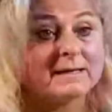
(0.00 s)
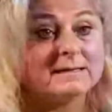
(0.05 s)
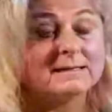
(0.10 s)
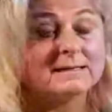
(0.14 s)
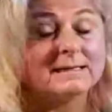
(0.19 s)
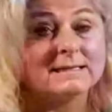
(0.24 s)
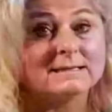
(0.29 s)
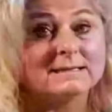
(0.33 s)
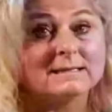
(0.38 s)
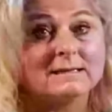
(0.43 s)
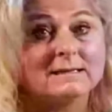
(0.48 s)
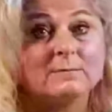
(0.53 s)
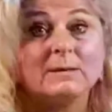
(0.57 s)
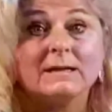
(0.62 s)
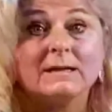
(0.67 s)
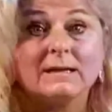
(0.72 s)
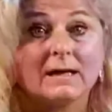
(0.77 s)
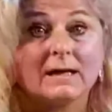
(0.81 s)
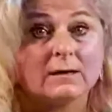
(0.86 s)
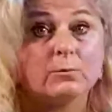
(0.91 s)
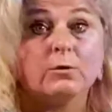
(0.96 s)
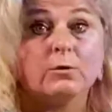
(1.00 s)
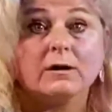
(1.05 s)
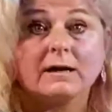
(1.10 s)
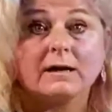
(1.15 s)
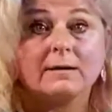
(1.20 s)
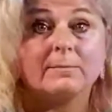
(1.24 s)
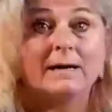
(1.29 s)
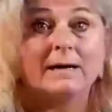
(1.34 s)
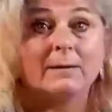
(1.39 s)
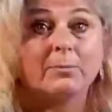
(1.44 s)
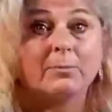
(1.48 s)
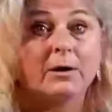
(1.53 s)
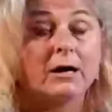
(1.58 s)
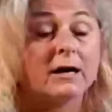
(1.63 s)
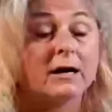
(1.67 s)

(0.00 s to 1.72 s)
is going to be a lot of work on my part.